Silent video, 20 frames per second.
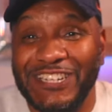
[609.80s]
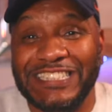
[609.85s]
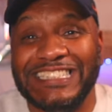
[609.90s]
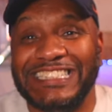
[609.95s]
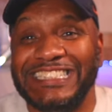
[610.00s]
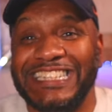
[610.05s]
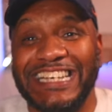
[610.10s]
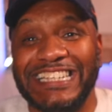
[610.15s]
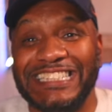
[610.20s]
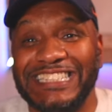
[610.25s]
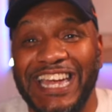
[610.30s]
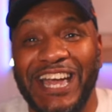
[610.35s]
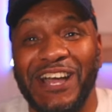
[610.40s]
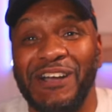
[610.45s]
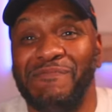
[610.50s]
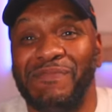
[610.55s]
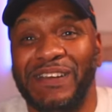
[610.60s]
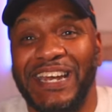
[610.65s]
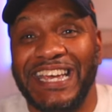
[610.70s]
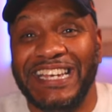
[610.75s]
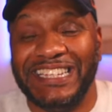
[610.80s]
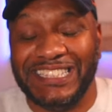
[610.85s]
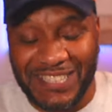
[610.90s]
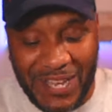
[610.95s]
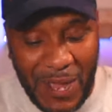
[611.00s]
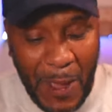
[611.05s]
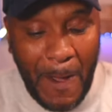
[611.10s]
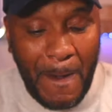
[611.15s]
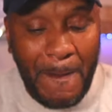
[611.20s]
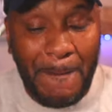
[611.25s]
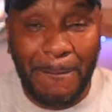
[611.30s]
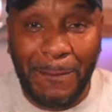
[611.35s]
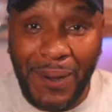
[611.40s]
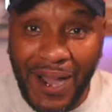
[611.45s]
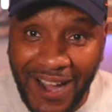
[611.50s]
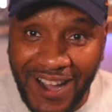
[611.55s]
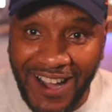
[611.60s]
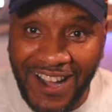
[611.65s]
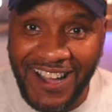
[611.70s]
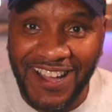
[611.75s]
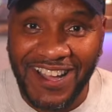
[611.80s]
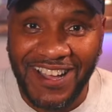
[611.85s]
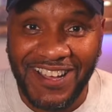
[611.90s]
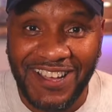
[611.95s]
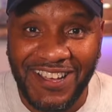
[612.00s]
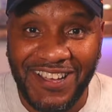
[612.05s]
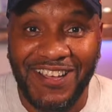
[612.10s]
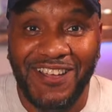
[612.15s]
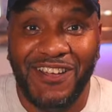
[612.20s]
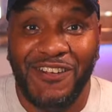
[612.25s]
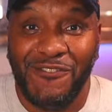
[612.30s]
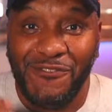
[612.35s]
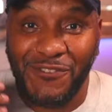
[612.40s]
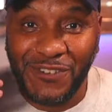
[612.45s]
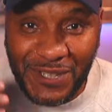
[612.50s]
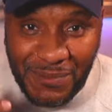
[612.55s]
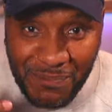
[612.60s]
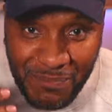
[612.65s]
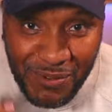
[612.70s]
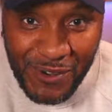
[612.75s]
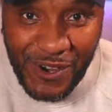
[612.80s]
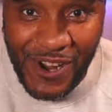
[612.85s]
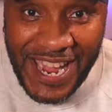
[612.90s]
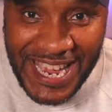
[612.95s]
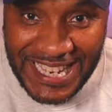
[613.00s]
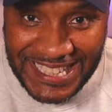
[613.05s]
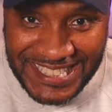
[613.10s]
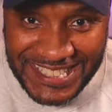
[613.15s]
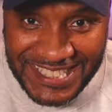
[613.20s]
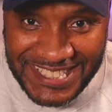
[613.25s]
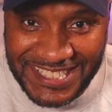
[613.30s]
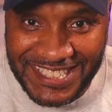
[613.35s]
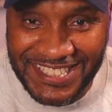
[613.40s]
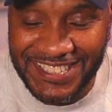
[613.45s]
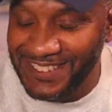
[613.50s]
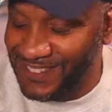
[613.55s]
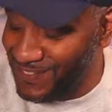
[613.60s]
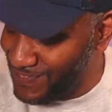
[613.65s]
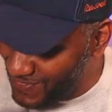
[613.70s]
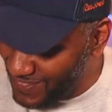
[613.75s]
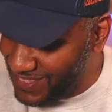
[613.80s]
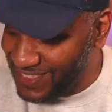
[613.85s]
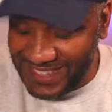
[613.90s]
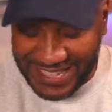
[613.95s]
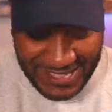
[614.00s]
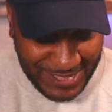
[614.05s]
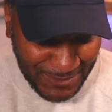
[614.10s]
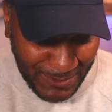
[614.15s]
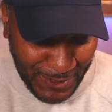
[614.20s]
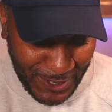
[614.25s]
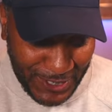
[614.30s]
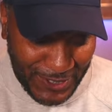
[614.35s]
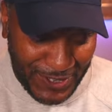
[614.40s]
a stitch out of place. But for the price, this is what